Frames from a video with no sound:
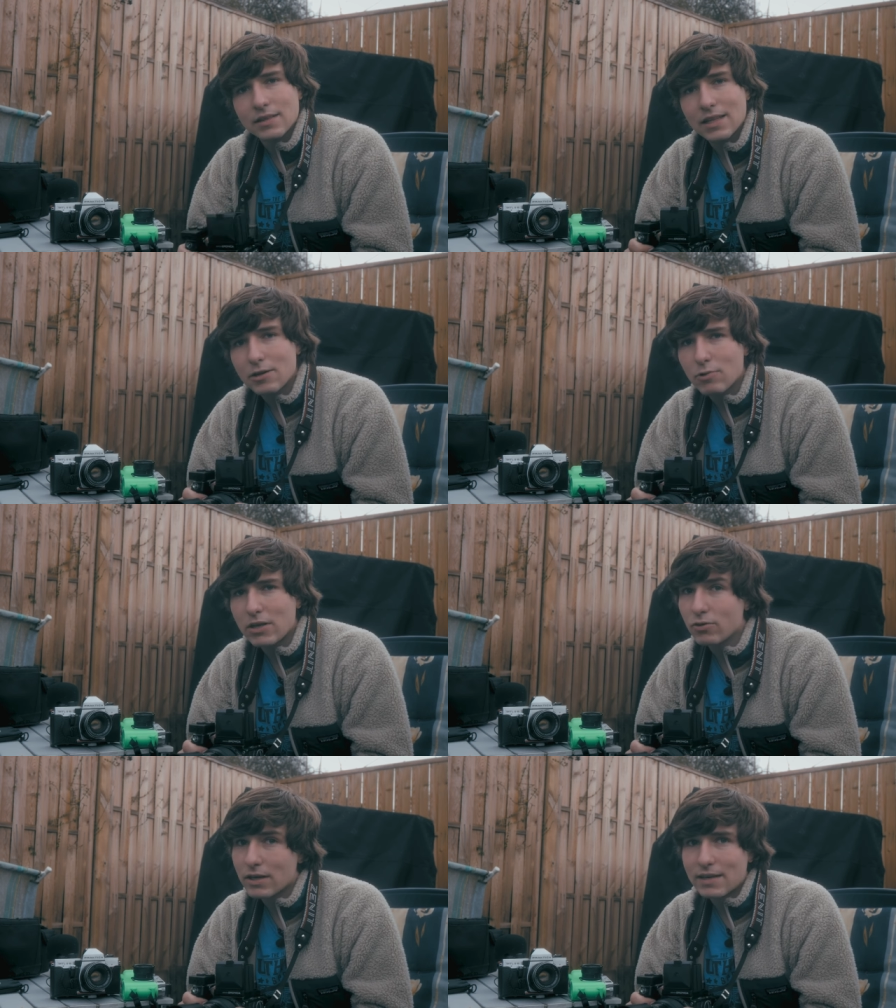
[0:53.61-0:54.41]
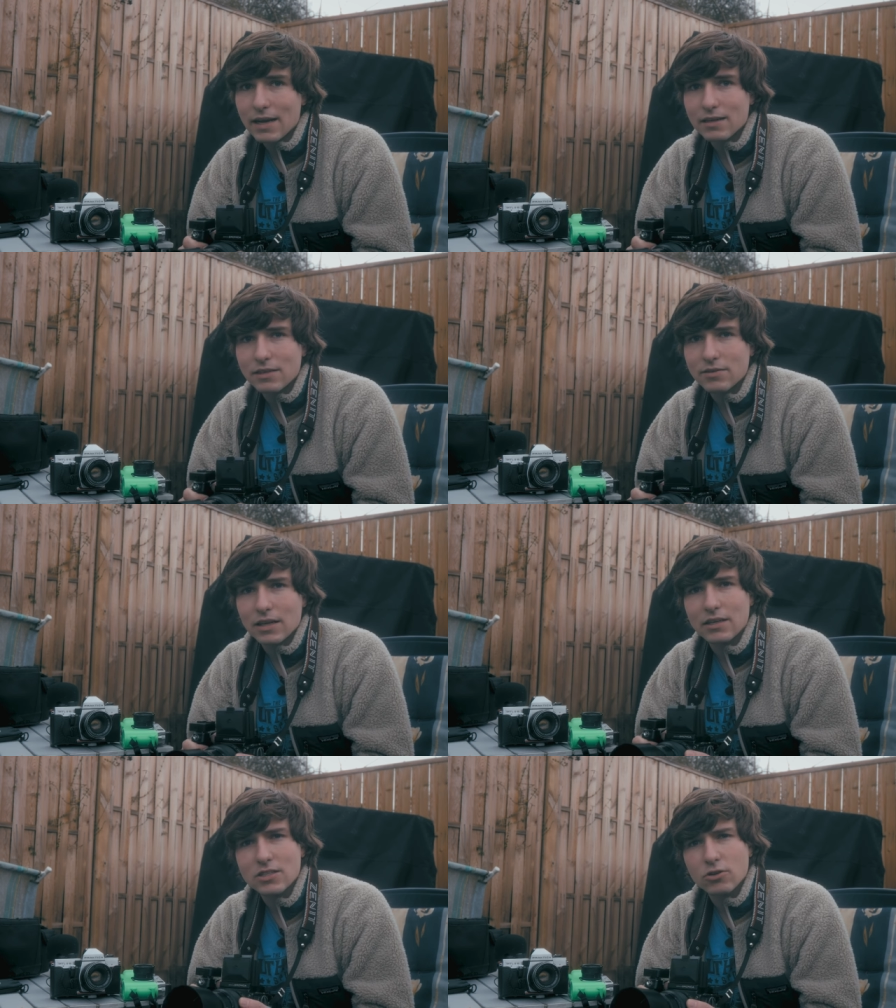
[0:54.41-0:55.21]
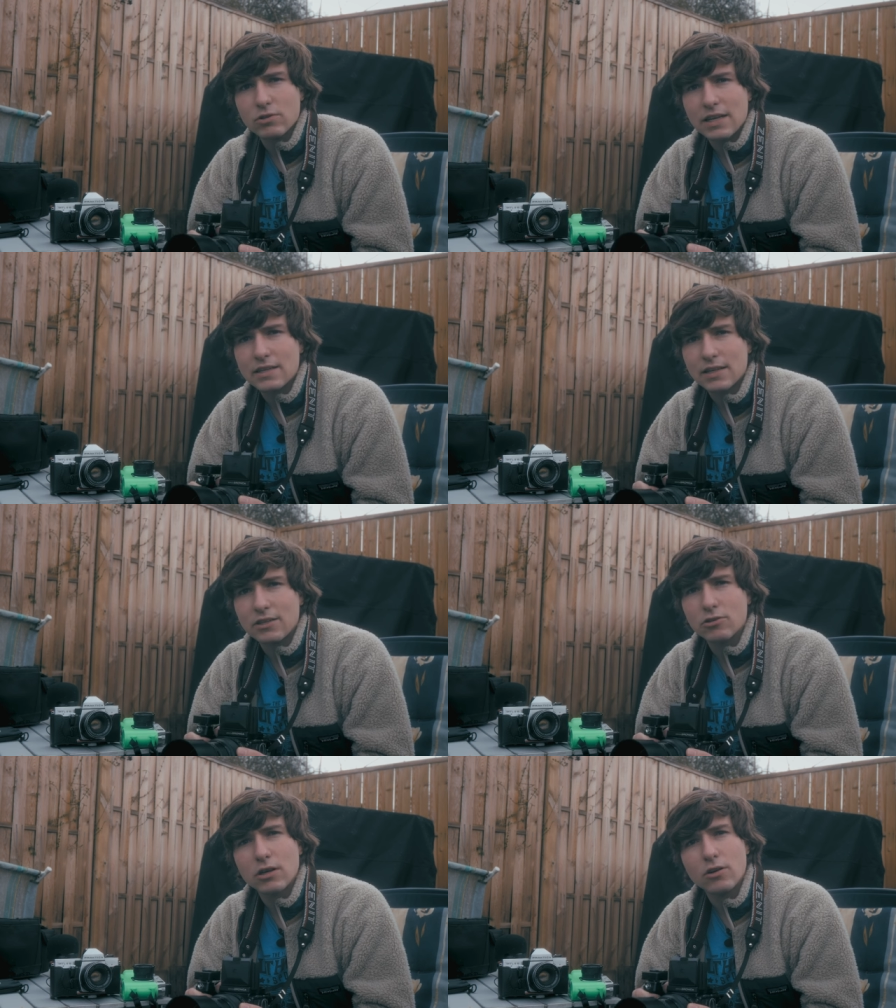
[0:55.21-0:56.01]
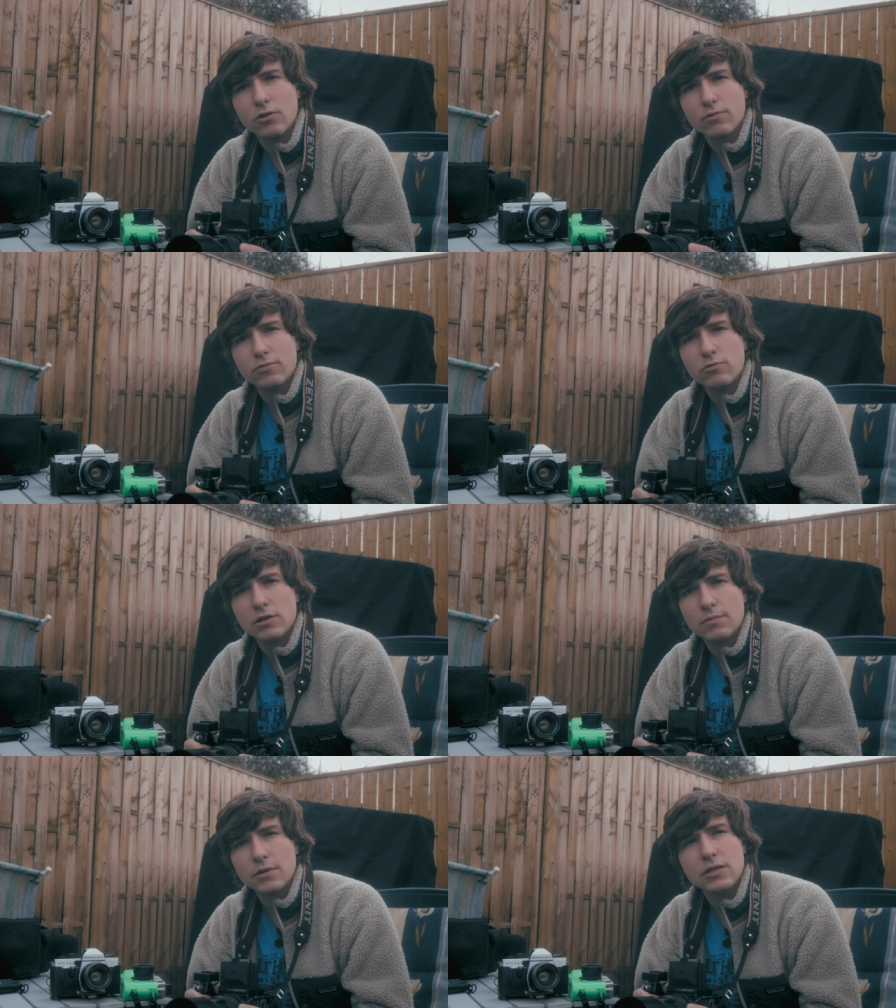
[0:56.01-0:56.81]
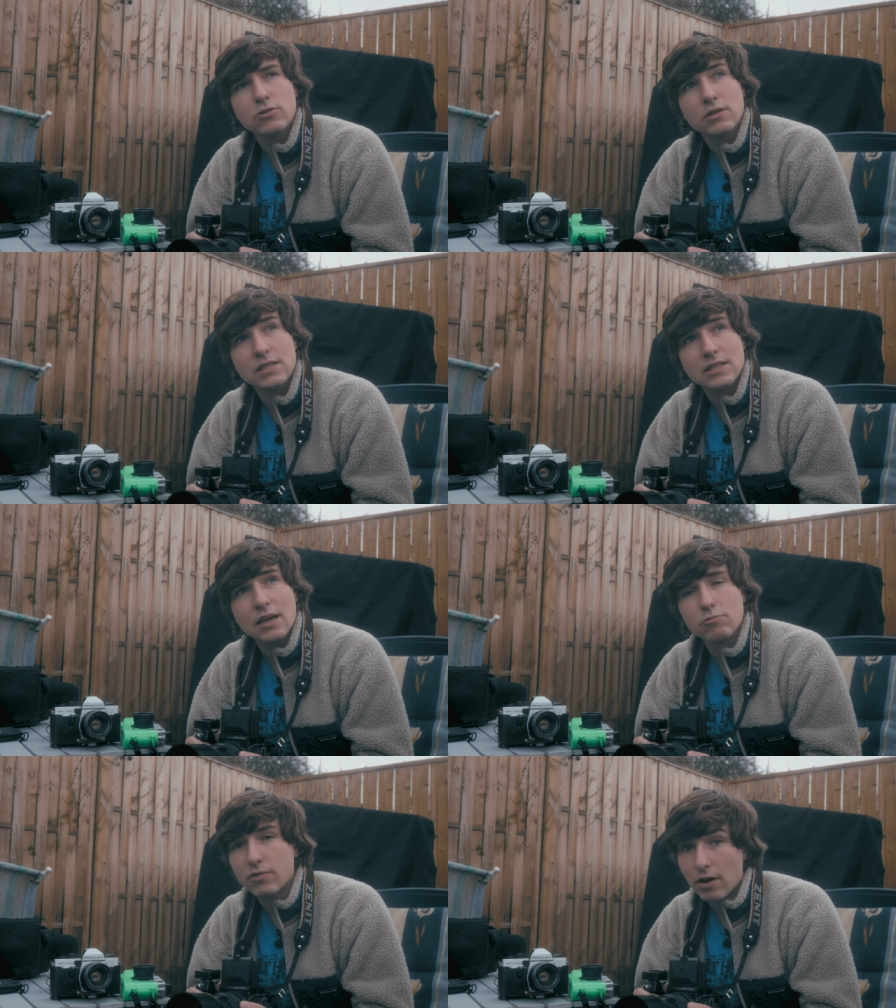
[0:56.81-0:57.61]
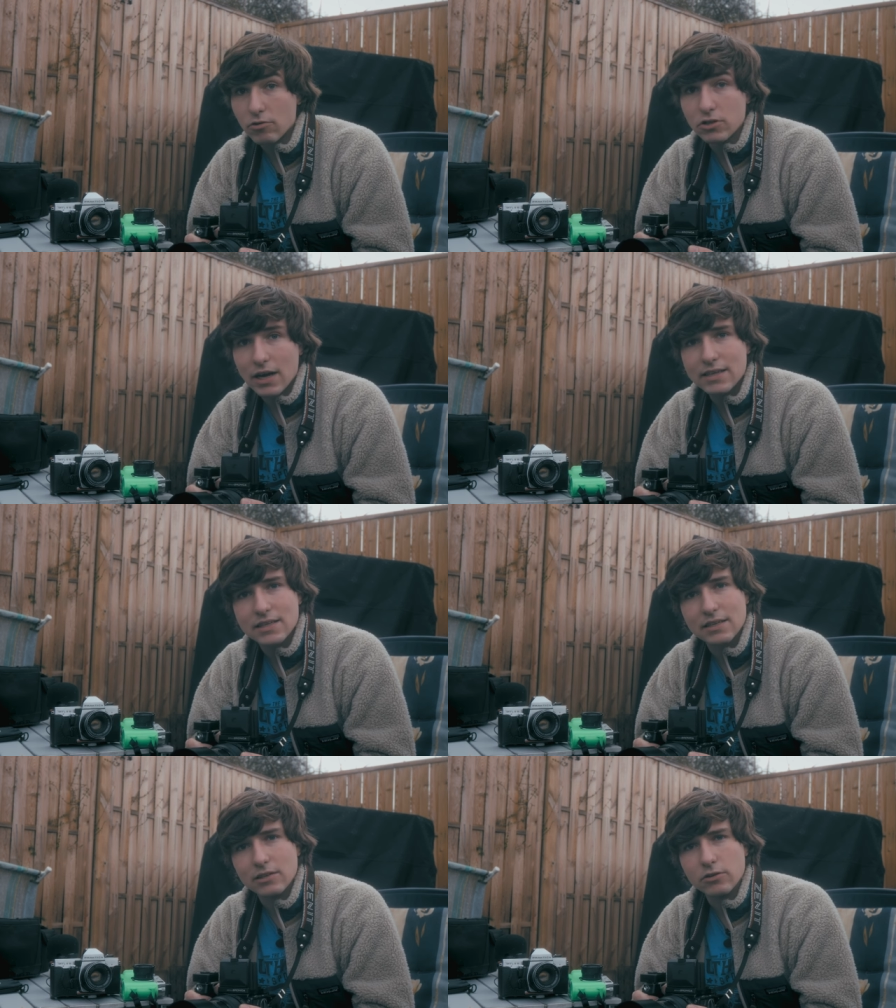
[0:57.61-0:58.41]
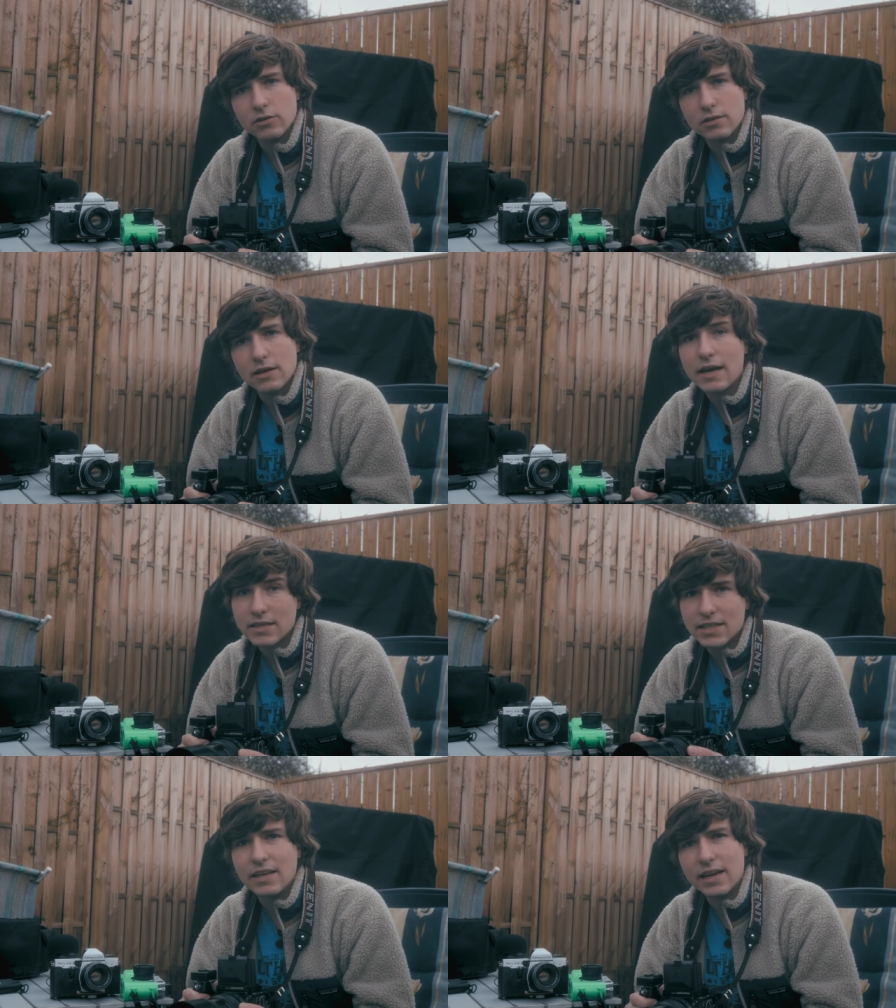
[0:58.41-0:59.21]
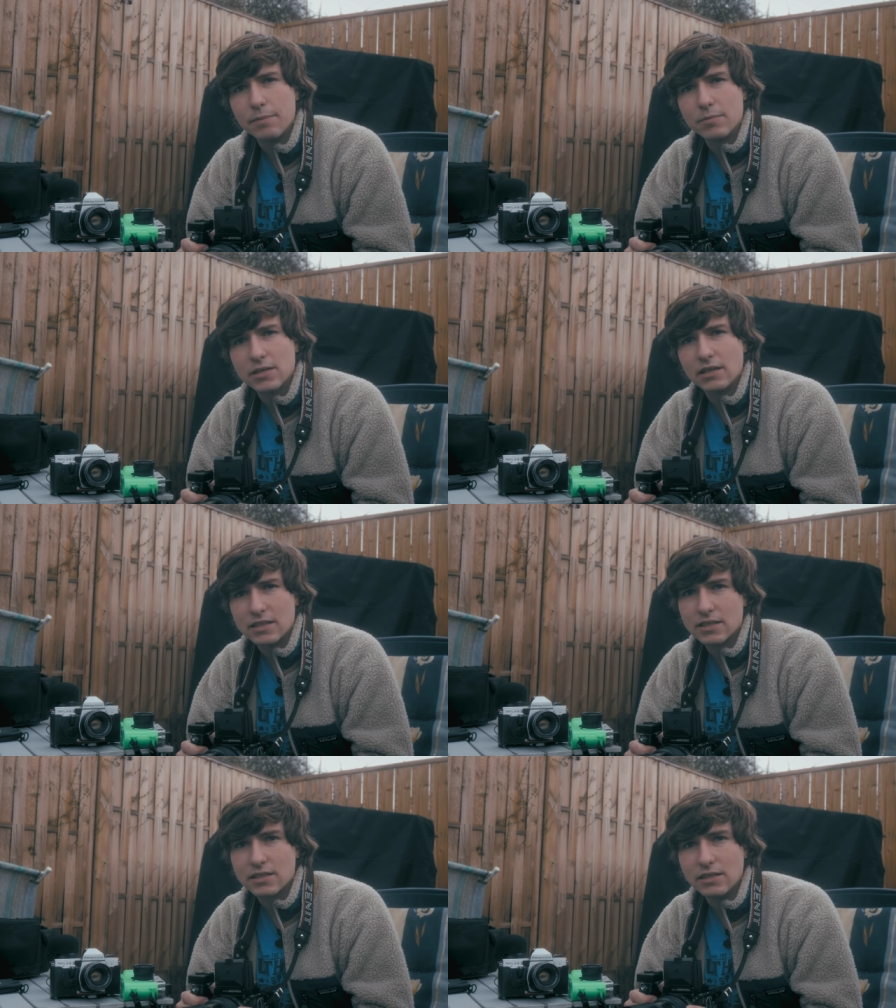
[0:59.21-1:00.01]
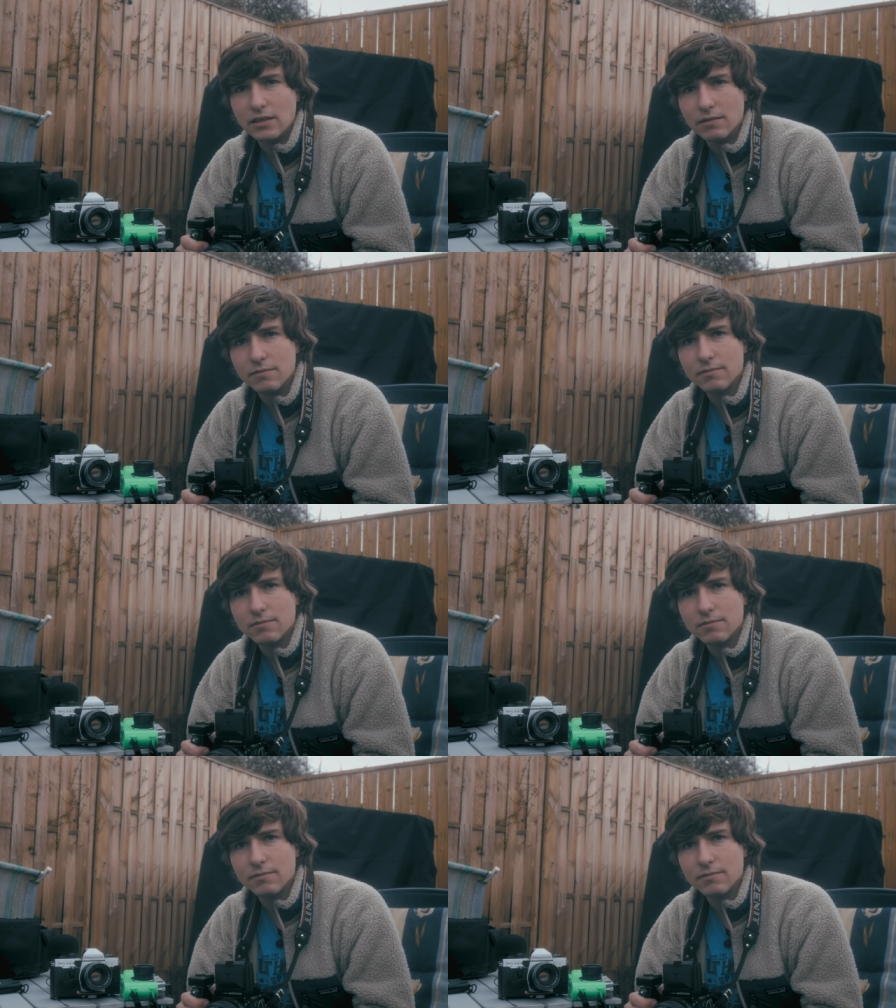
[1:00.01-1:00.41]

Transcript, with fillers: That way you get negatives that are so dense that you can look through them into the sun without your eyes getting hurt. Hence the name Sunny 16.